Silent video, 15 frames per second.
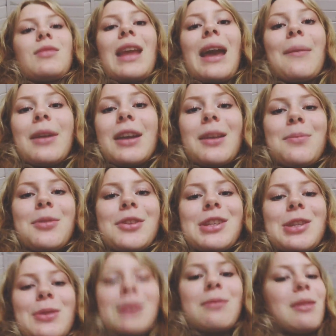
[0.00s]
I'm gonna put
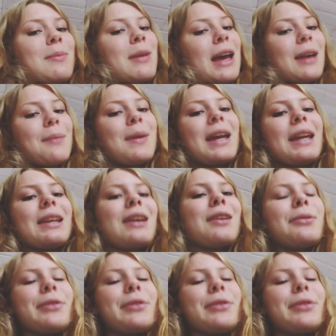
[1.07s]
you in my backpack now,